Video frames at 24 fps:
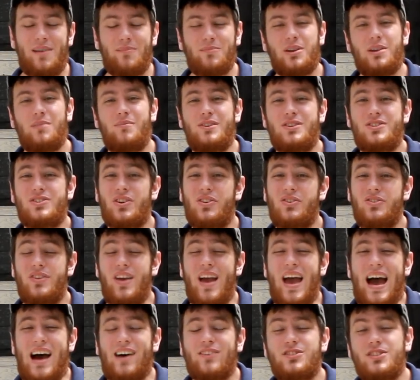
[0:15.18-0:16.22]
I'm going to be showing
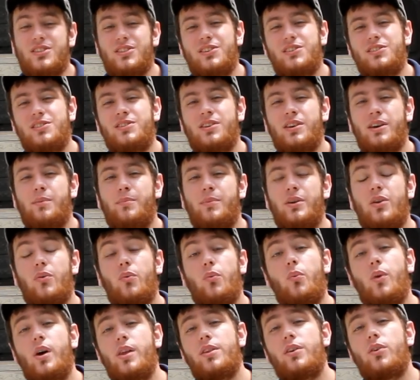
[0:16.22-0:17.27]
you how to determine
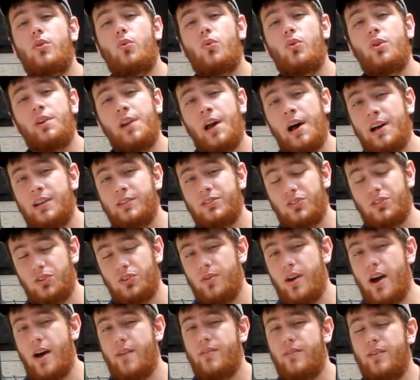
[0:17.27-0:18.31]
whether or not
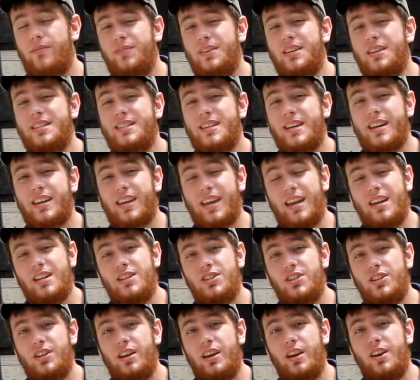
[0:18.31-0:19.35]
you have a VTEC
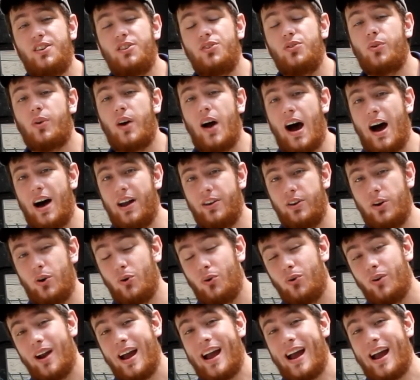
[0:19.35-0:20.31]
engine in your Honda or